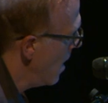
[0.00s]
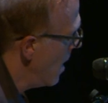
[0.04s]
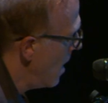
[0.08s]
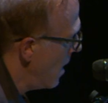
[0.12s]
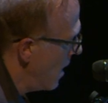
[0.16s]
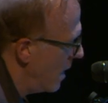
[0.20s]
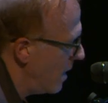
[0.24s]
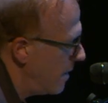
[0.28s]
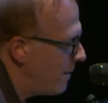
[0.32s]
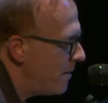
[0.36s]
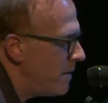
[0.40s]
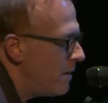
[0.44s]

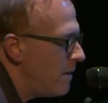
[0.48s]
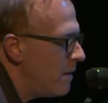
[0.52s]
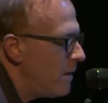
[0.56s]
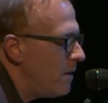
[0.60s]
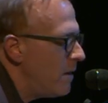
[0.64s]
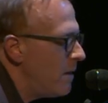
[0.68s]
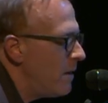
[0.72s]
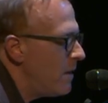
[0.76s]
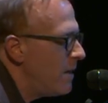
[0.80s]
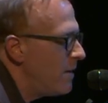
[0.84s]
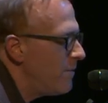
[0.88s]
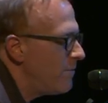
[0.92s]
and the
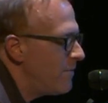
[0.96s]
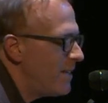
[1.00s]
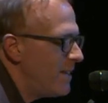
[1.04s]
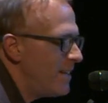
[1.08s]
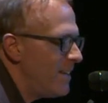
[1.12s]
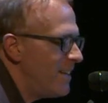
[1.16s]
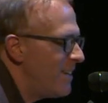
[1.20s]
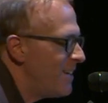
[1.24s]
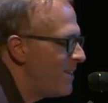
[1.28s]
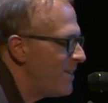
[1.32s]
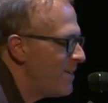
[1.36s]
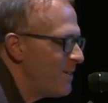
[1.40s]

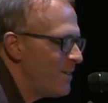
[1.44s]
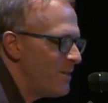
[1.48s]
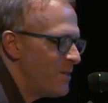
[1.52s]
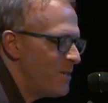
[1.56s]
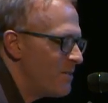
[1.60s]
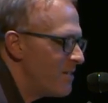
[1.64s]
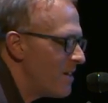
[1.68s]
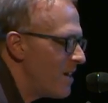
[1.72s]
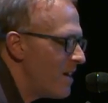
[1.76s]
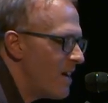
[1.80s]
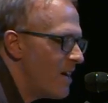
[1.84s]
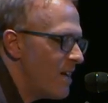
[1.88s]

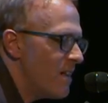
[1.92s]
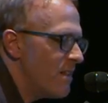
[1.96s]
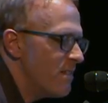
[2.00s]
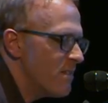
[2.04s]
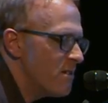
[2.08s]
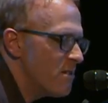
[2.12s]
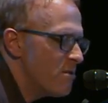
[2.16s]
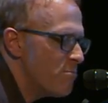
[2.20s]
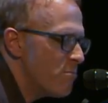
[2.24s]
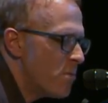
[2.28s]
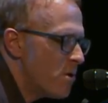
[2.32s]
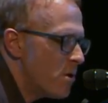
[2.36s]
evenings and
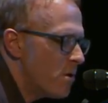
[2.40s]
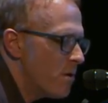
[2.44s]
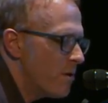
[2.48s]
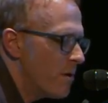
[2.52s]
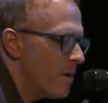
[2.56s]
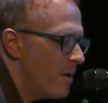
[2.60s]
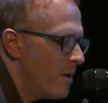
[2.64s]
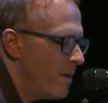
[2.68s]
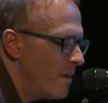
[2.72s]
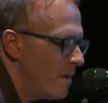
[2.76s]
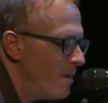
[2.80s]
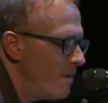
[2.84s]
the
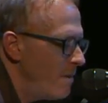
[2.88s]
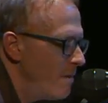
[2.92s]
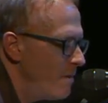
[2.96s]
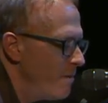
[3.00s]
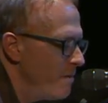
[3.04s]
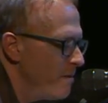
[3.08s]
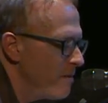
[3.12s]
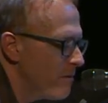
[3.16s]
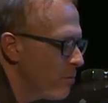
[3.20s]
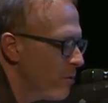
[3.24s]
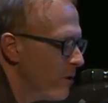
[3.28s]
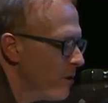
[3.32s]

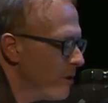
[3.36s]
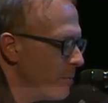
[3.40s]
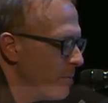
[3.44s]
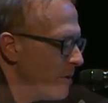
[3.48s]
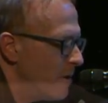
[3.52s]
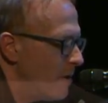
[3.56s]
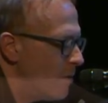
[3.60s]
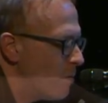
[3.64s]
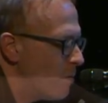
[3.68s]
mornings will be